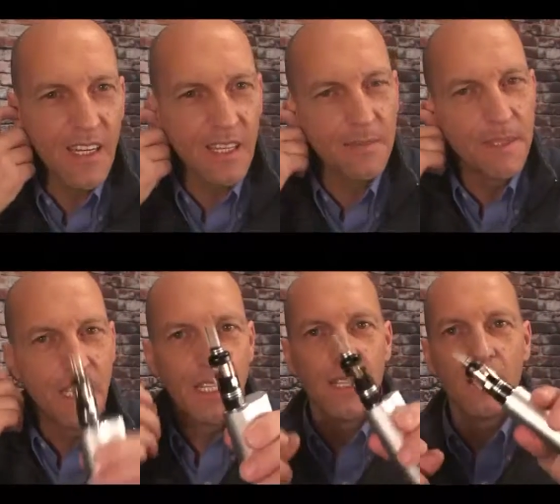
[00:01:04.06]
Uh,
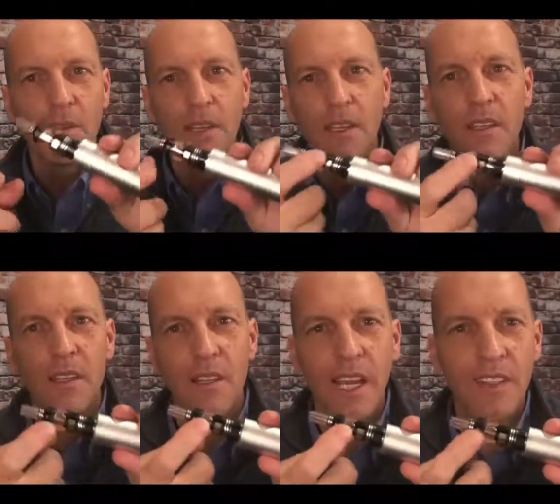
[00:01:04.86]

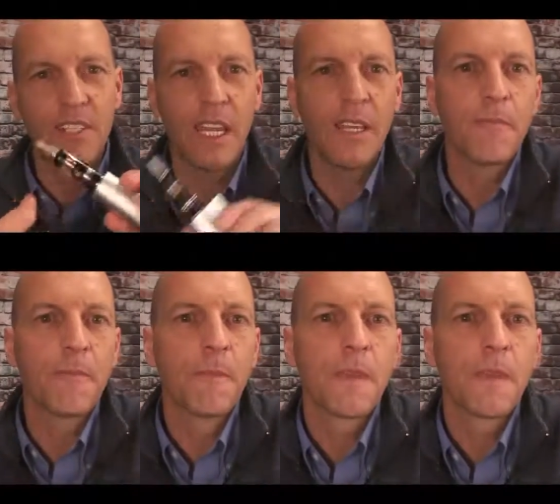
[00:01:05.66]
Lithe tank.